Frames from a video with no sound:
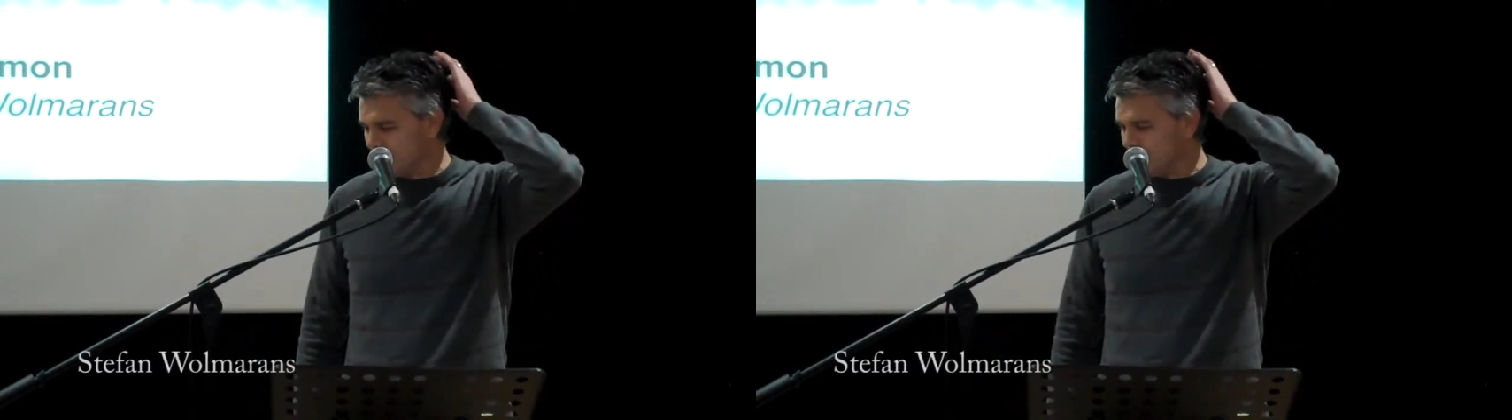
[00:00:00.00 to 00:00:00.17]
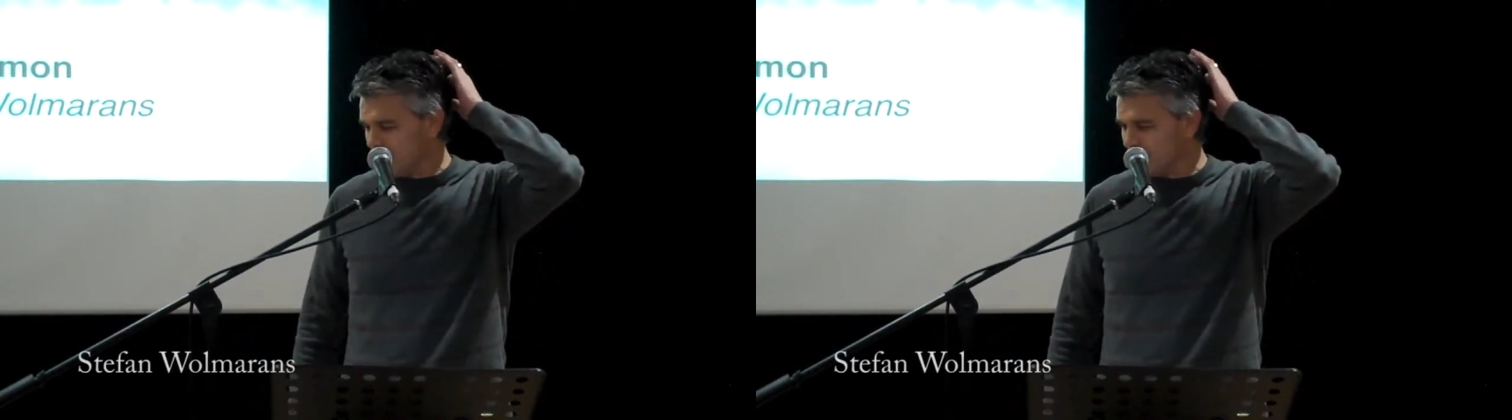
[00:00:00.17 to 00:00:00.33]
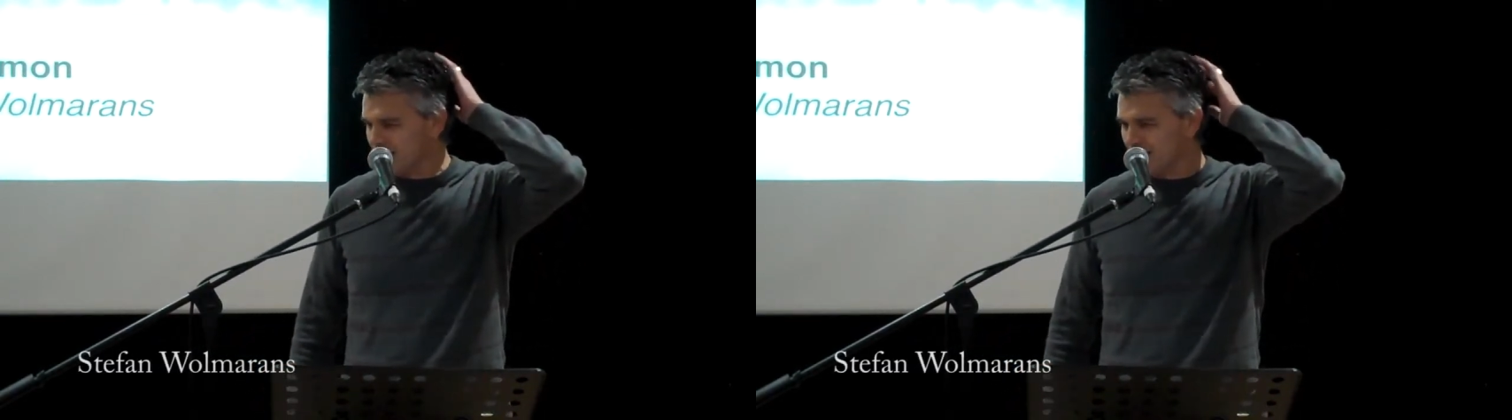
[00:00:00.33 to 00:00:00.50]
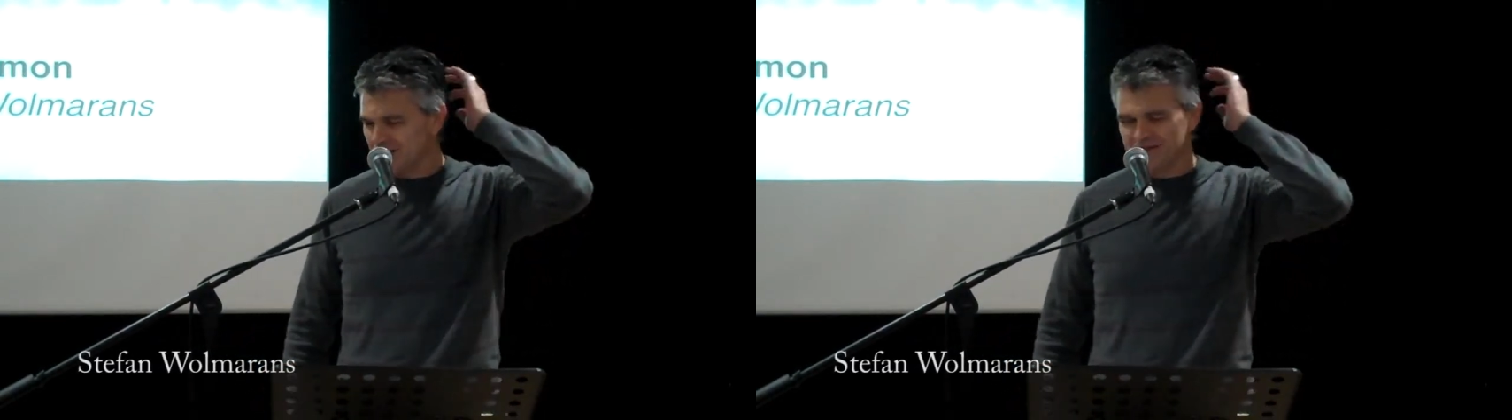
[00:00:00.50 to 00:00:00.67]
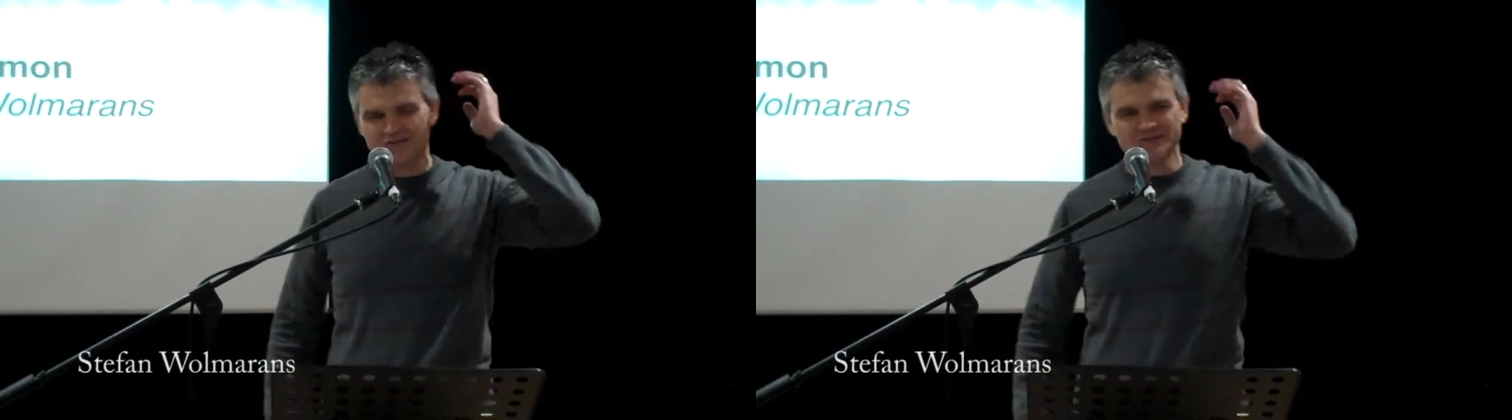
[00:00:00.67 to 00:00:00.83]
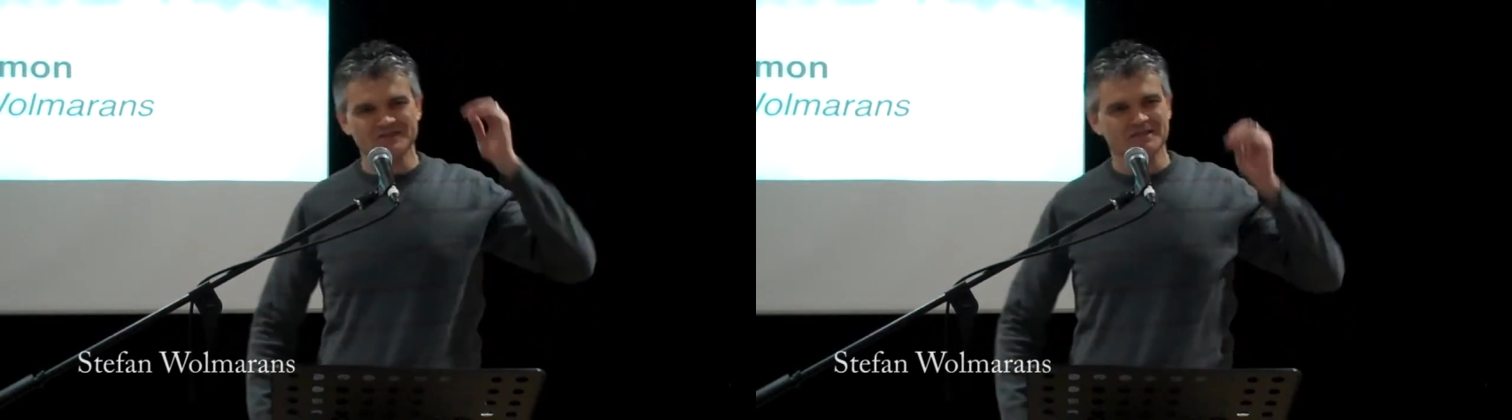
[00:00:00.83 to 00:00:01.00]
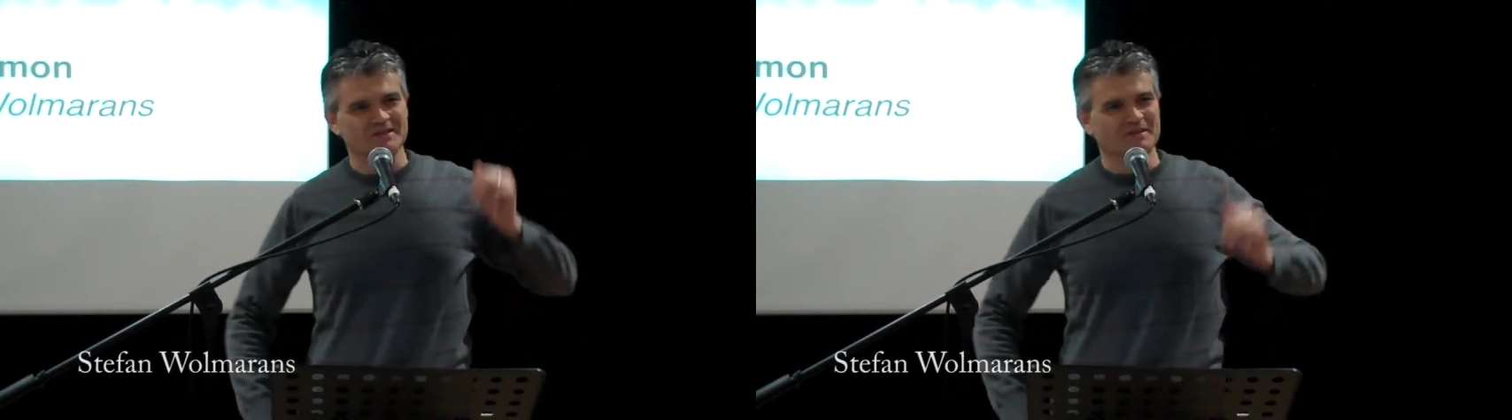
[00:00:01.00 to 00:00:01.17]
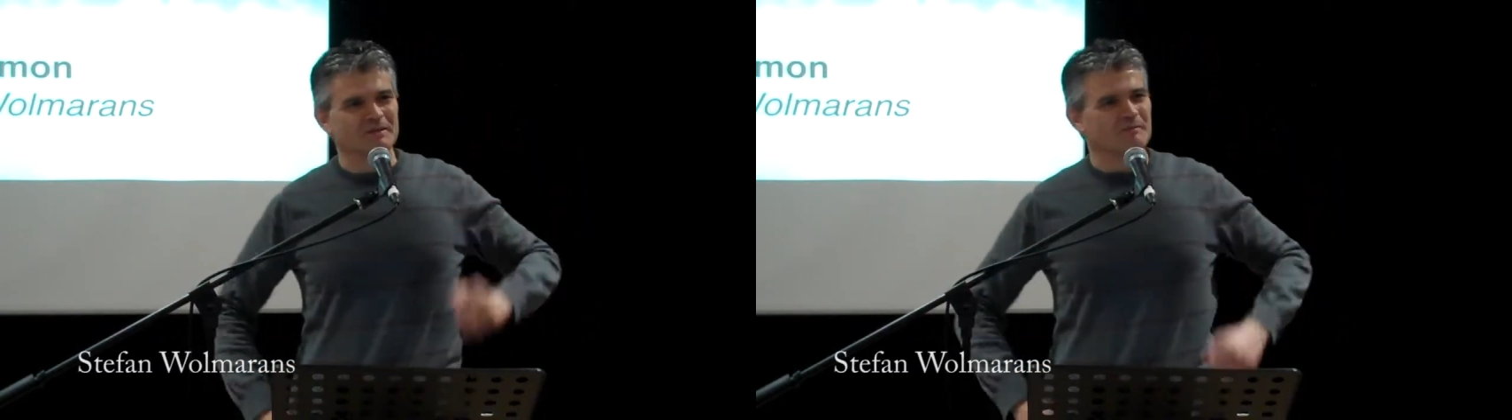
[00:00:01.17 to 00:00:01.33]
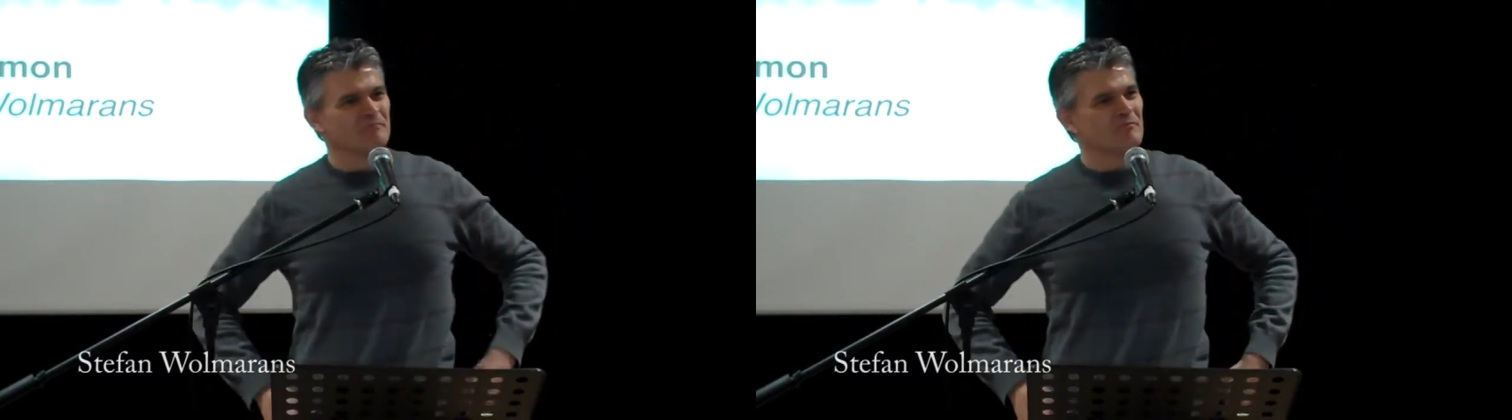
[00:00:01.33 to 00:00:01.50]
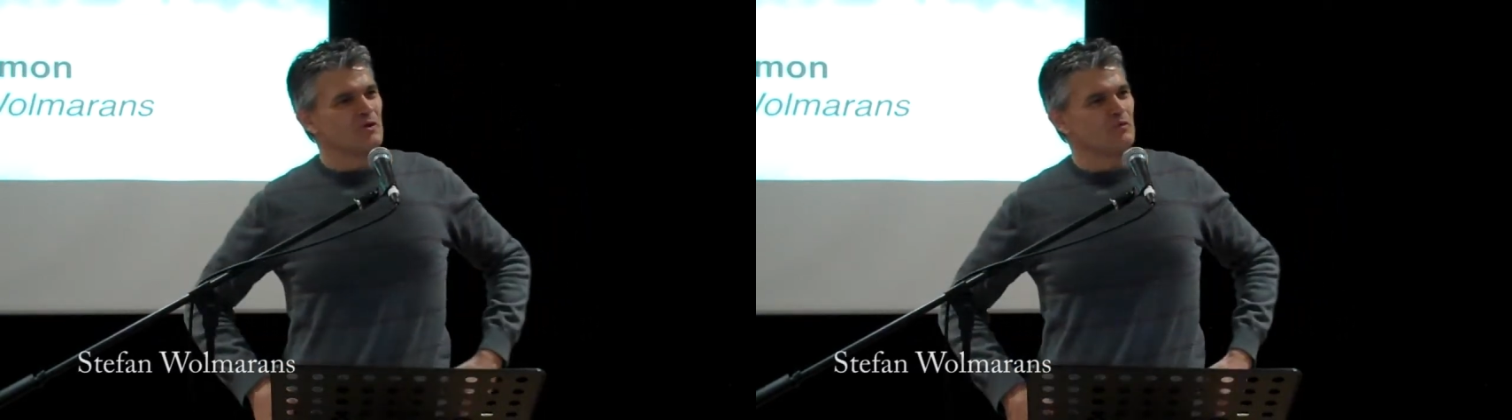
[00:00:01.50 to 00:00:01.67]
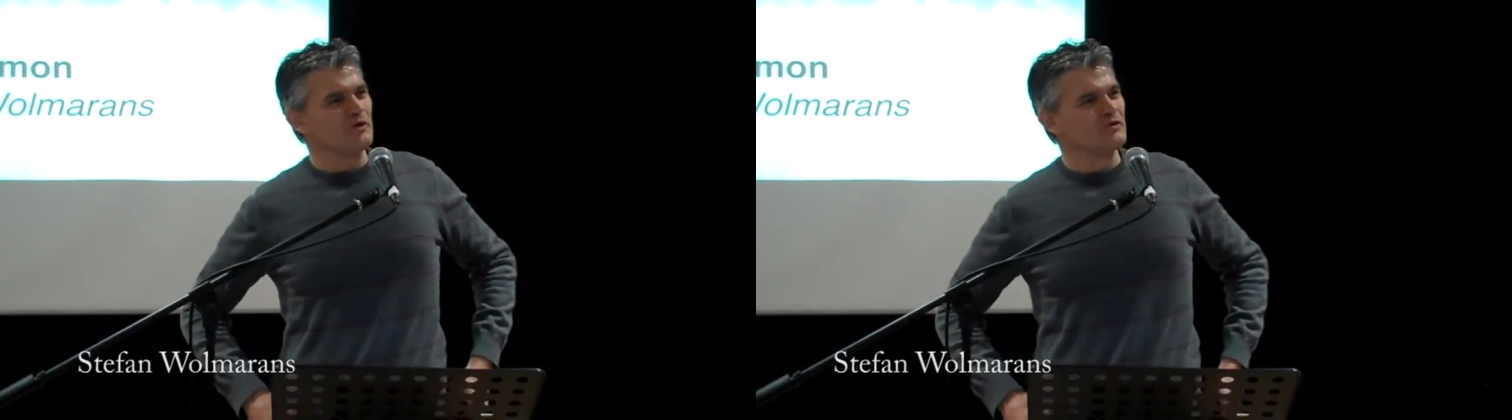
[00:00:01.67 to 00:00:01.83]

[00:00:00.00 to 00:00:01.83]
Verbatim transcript: my kids